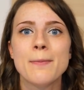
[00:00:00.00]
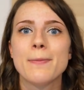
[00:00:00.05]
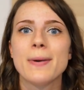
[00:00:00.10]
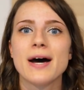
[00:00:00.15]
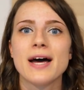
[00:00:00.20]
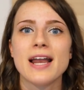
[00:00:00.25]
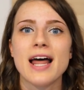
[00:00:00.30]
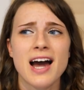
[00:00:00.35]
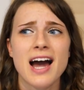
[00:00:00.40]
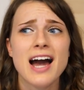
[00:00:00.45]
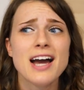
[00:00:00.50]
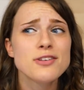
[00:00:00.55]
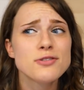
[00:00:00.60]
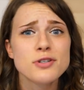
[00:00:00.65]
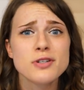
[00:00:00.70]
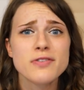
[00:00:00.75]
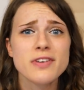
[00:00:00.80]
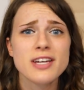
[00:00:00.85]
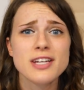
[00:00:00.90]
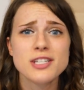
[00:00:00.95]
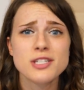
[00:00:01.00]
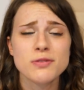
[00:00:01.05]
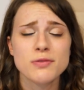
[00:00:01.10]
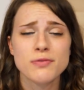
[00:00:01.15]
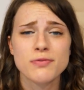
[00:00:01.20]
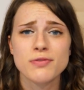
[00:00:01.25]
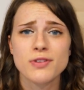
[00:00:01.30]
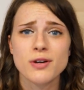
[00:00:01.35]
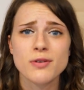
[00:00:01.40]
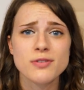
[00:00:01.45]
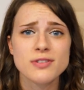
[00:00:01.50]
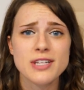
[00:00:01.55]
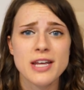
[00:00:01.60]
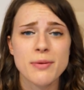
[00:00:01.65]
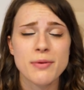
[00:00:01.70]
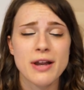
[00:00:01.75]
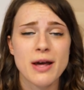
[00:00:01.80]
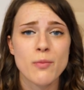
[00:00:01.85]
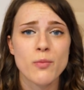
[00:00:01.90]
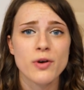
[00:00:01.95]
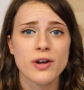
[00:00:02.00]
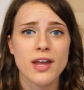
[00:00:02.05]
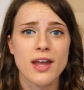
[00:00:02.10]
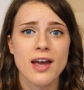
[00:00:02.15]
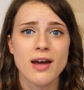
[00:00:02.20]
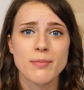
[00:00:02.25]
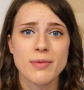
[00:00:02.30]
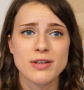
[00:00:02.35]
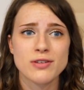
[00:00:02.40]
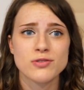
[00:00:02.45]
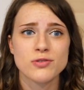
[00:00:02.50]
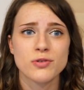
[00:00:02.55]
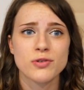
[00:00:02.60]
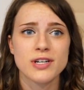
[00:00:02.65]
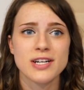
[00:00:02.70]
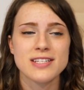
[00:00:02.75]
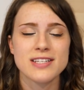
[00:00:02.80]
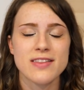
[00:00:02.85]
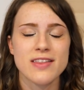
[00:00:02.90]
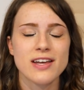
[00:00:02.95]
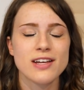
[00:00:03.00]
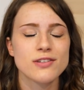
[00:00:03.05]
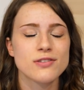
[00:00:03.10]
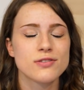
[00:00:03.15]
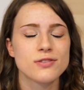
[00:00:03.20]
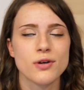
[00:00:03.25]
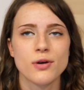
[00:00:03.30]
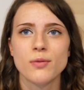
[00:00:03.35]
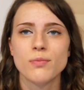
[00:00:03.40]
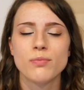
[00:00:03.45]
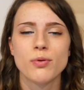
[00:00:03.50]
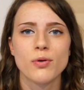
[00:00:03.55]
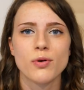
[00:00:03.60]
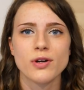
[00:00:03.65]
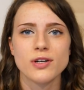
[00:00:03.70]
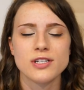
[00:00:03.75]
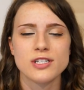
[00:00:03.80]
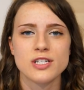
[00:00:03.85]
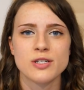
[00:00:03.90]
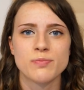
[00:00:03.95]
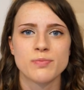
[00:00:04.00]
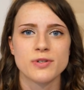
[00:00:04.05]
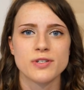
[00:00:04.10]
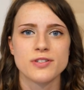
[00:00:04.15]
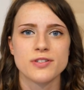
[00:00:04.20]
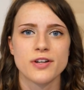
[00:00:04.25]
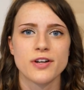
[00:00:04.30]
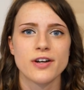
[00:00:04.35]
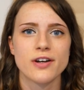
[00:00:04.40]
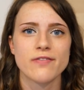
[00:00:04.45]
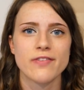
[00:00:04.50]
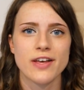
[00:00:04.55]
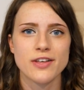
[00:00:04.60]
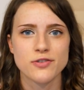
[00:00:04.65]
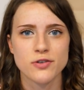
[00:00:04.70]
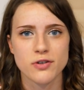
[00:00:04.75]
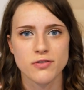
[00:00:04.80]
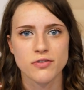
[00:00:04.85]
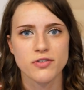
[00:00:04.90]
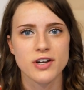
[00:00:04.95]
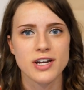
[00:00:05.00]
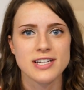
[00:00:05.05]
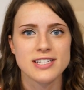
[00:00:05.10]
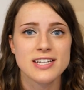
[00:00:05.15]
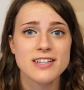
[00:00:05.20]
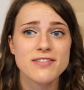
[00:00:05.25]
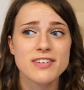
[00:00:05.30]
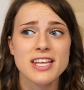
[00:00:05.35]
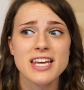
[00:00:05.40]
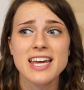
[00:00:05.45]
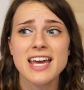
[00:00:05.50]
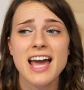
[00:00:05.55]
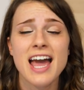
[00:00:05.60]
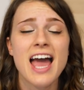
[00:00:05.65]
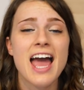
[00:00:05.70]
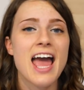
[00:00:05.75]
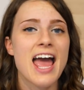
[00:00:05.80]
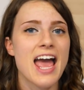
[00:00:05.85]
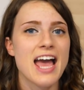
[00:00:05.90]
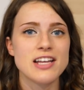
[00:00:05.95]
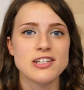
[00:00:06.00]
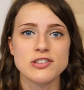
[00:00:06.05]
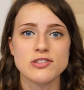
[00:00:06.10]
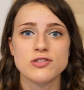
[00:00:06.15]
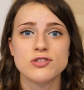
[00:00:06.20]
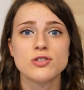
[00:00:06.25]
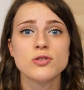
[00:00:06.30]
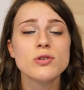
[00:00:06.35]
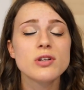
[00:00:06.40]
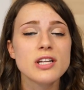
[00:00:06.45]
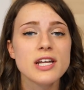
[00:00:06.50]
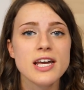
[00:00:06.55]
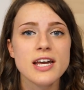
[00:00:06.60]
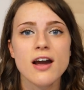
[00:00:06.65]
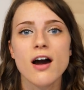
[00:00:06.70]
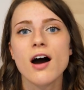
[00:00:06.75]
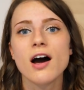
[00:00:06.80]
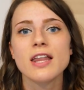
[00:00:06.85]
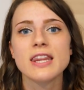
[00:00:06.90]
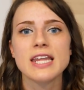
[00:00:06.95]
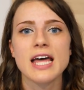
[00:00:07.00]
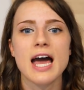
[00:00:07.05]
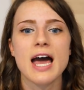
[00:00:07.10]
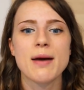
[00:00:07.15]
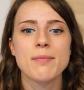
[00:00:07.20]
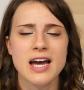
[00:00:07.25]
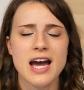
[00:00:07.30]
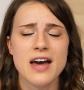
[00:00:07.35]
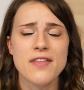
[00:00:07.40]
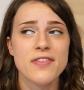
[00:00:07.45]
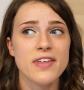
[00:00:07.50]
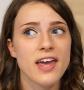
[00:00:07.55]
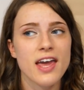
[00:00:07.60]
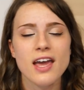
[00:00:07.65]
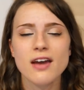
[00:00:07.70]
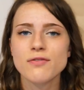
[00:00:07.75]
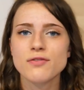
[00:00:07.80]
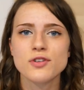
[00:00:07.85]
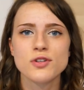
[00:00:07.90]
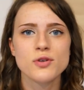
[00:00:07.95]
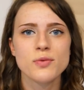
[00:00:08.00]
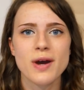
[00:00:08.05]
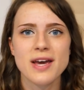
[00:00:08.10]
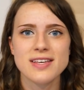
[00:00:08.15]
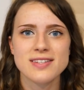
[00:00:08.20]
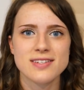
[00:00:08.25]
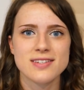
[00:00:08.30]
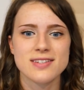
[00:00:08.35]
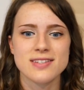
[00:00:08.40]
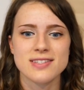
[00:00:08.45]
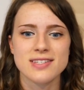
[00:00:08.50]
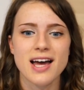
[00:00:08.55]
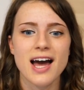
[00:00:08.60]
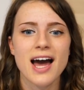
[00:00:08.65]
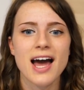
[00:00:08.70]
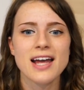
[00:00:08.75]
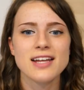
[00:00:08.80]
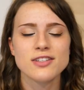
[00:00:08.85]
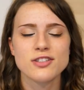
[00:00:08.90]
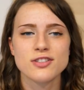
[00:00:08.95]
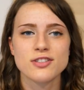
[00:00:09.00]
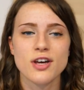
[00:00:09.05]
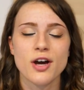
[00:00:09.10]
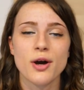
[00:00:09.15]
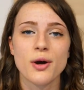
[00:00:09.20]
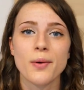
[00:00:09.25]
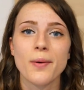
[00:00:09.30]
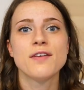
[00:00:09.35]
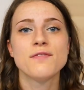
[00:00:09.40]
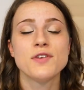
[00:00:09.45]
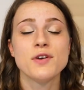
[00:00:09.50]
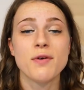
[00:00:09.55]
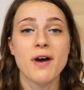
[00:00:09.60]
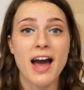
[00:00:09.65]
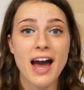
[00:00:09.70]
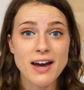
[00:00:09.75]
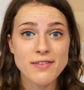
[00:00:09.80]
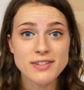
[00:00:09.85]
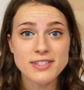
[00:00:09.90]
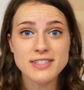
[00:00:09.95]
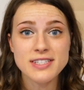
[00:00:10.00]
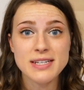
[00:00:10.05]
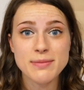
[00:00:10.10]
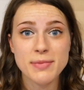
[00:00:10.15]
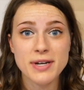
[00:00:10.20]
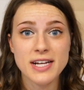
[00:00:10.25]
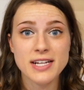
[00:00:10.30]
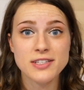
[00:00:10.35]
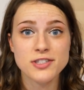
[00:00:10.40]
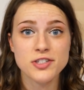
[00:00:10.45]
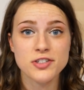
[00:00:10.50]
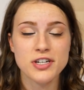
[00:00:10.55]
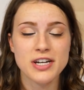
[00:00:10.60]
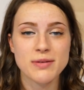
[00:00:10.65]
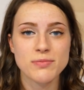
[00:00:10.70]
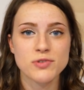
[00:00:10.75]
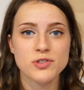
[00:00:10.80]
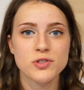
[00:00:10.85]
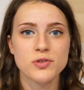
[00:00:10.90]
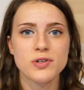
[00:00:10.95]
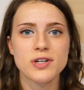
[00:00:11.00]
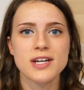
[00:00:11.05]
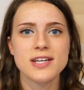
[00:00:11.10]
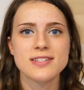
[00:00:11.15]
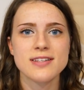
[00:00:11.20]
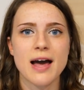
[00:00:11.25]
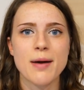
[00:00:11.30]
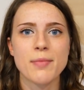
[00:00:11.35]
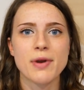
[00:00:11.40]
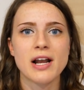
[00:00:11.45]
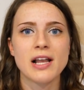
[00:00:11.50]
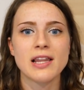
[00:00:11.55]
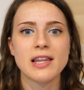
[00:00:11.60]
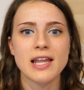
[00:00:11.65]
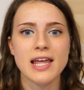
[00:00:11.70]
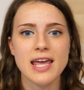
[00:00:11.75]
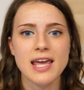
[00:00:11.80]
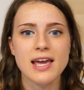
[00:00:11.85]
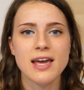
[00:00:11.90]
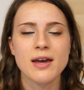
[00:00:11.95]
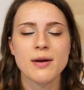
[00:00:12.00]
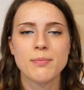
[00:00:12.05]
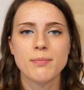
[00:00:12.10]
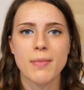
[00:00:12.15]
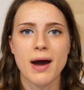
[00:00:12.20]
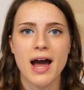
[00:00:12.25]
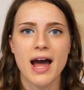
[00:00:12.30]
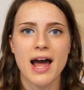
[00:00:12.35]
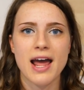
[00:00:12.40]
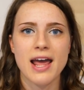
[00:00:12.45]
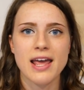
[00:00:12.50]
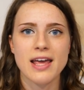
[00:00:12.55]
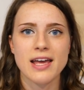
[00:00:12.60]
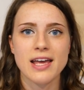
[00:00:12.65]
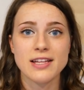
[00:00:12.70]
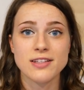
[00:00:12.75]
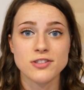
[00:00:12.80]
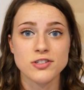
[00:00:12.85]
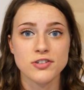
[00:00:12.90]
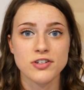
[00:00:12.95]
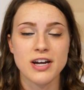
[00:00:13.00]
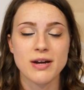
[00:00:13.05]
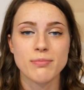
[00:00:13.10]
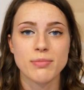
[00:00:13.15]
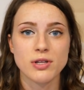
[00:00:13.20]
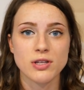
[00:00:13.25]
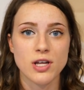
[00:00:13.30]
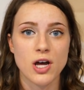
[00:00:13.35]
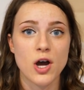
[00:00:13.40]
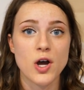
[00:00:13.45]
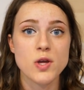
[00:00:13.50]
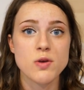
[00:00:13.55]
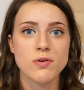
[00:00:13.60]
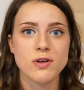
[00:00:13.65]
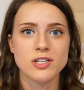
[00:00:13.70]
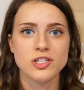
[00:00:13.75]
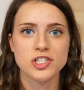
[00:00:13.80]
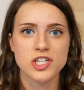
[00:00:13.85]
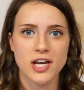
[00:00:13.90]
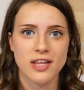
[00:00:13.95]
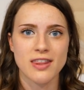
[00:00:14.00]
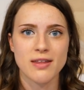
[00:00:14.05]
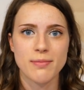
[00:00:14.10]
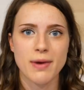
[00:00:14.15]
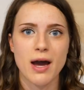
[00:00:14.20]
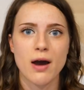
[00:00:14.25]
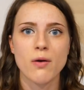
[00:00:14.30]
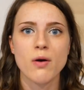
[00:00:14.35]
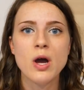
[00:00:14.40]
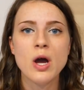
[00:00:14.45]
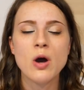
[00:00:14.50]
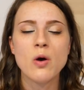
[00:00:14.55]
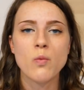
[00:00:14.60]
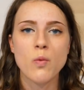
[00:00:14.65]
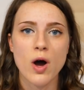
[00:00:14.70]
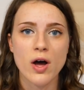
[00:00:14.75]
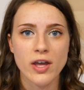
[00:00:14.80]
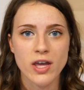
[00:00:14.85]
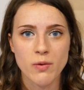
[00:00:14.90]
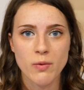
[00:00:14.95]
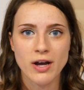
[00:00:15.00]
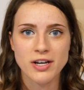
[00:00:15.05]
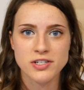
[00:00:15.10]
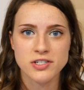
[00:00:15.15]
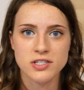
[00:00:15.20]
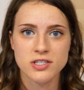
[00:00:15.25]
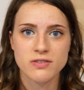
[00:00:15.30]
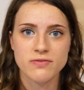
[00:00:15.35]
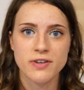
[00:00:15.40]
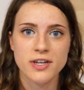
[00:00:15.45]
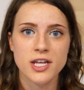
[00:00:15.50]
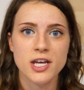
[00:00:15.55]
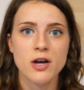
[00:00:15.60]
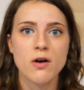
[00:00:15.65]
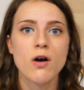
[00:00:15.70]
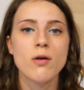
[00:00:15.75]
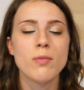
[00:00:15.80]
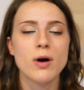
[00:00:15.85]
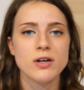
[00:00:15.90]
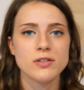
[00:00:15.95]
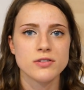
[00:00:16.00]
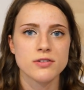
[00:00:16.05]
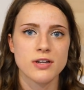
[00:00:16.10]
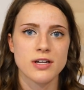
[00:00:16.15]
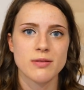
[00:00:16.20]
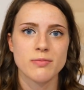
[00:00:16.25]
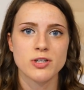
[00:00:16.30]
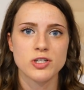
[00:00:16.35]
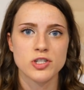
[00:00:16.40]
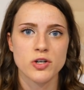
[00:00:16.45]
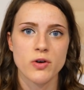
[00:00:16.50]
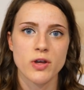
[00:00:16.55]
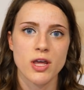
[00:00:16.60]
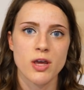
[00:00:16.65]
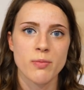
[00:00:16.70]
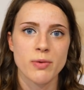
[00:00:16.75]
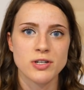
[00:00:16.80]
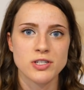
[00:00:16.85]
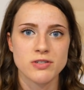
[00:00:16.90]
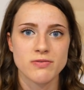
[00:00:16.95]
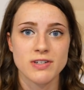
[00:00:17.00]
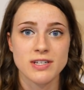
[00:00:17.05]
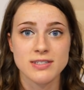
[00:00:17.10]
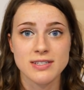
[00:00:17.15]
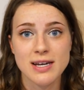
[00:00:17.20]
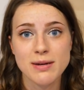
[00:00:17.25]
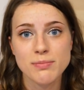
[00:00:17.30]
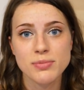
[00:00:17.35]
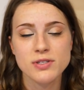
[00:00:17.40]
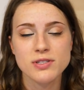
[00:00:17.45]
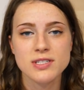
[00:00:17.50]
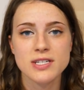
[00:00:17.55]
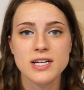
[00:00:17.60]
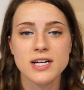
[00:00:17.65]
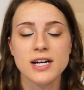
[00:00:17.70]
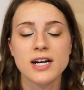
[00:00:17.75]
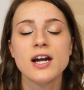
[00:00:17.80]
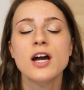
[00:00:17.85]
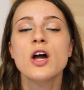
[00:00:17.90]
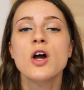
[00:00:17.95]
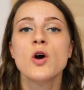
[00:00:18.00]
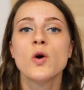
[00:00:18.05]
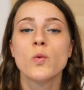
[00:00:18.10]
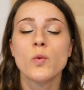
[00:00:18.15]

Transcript: but I sort of get into a flow state when I'm working on my stories. I think it's so important to preserve that sort of creativity and just doodling on them. I'm thinking of new ways to design, so if you haven't seen my Instagram stories, I'm gonna link my Instagram below. You can check them out while you watch this video. I'm also gonna be showing you a bunch of examples here.